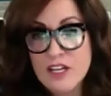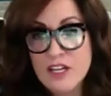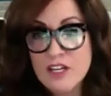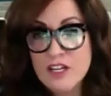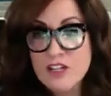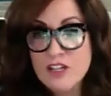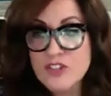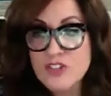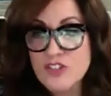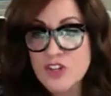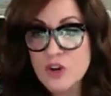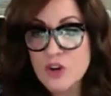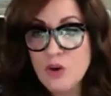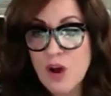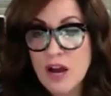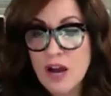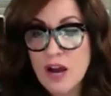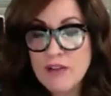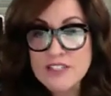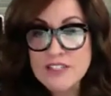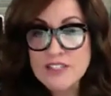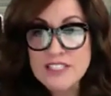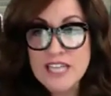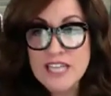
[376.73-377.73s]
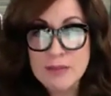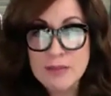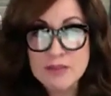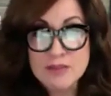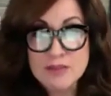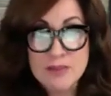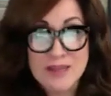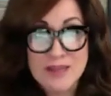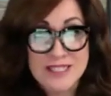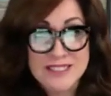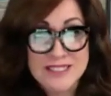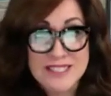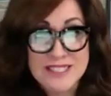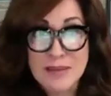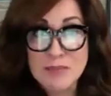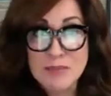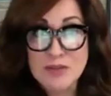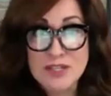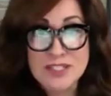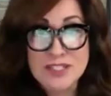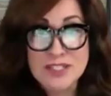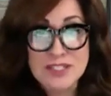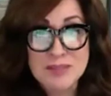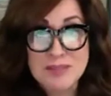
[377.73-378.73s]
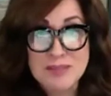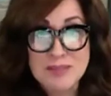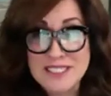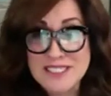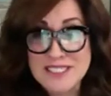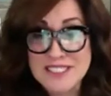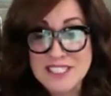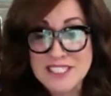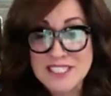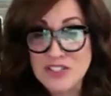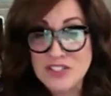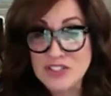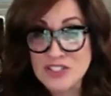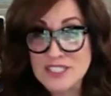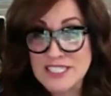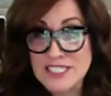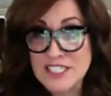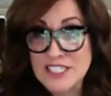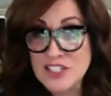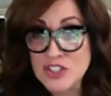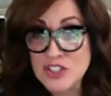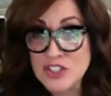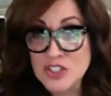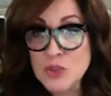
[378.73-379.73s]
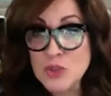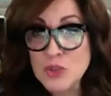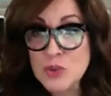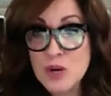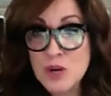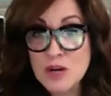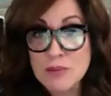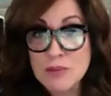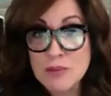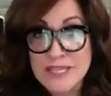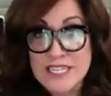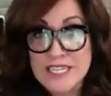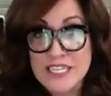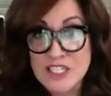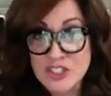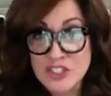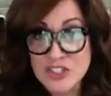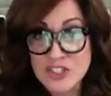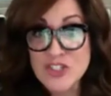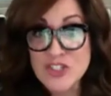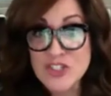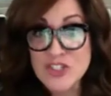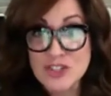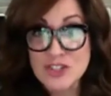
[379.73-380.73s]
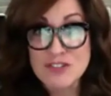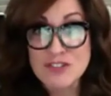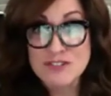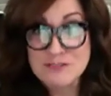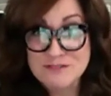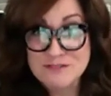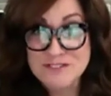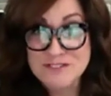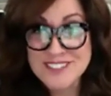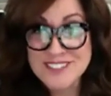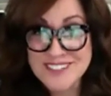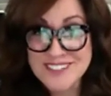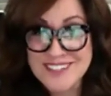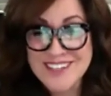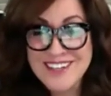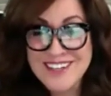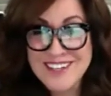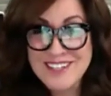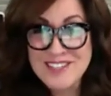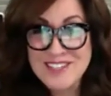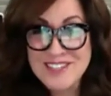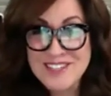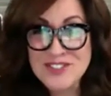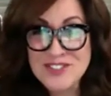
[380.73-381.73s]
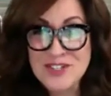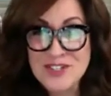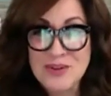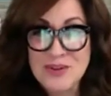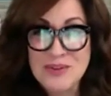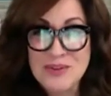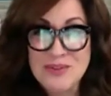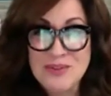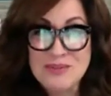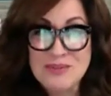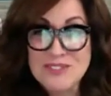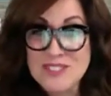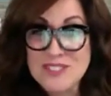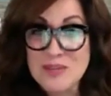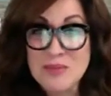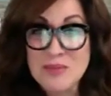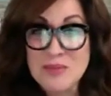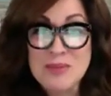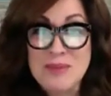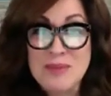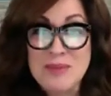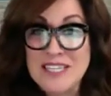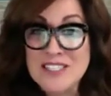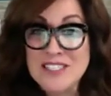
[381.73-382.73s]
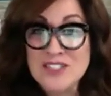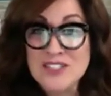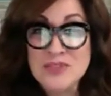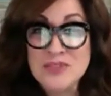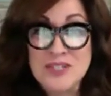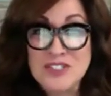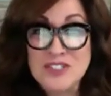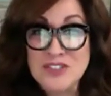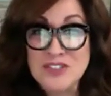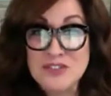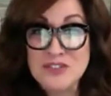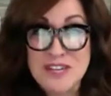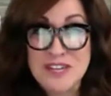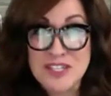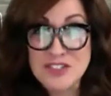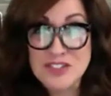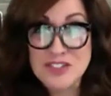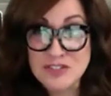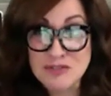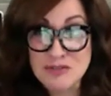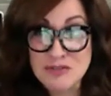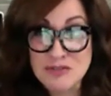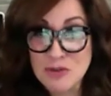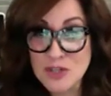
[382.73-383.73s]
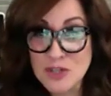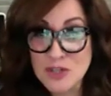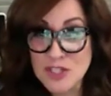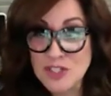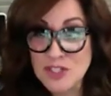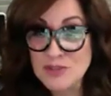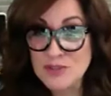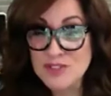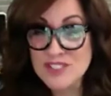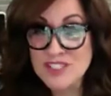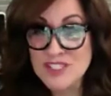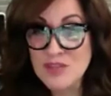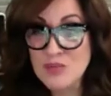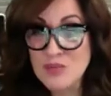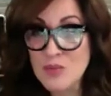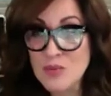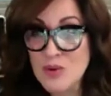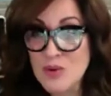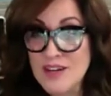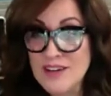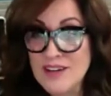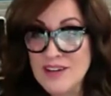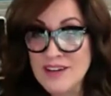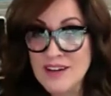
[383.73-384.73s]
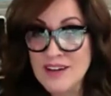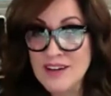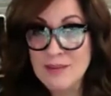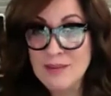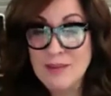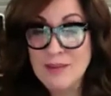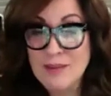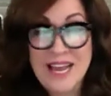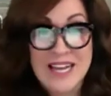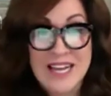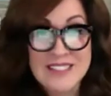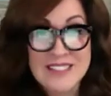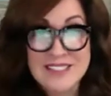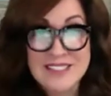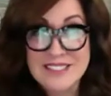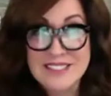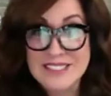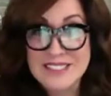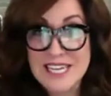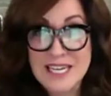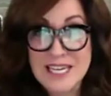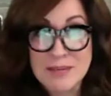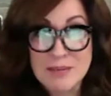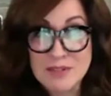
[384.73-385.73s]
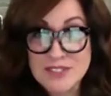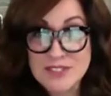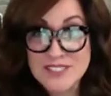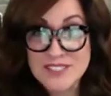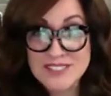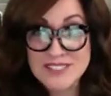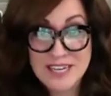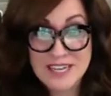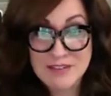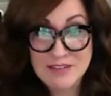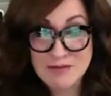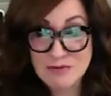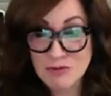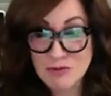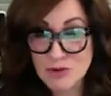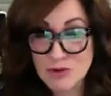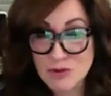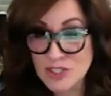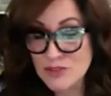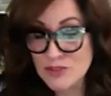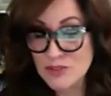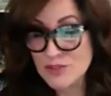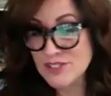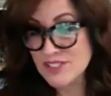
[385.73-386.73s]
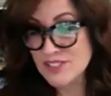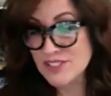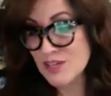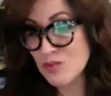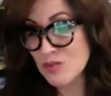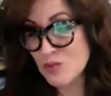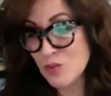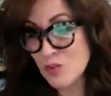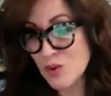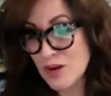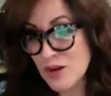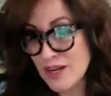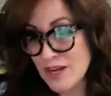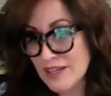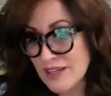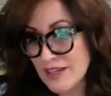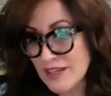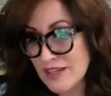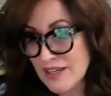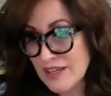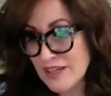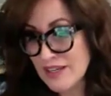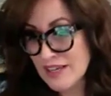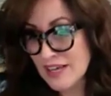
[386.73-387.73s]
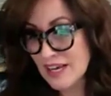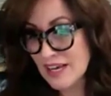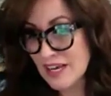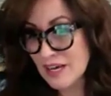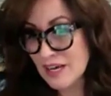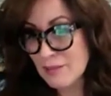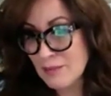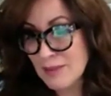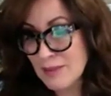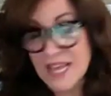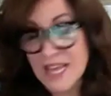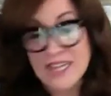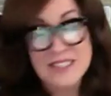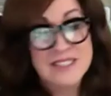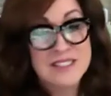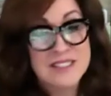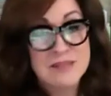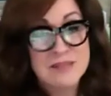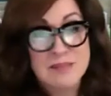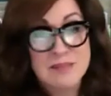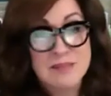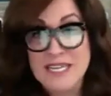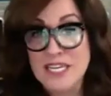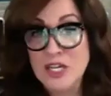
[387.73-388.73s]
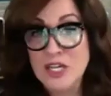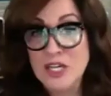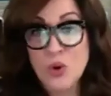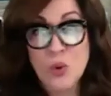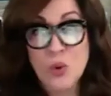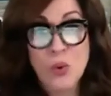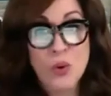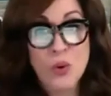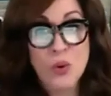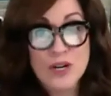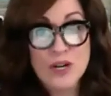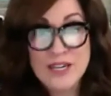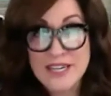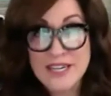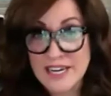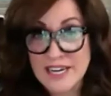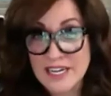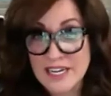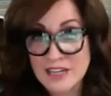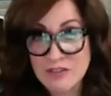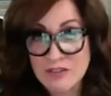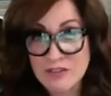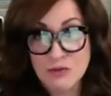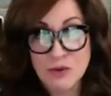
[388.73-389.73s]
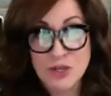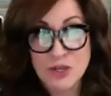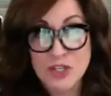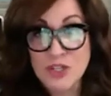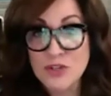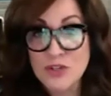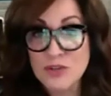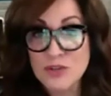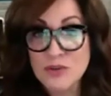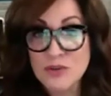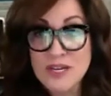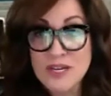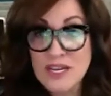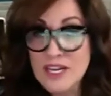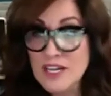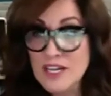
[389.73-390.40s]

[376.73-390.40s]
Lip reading: So oftentimes by the time you get to be a senior leader, you are being served. So someone makes the reservation for you. Someone has the table set for you. Someone has the meeting coordinated for you.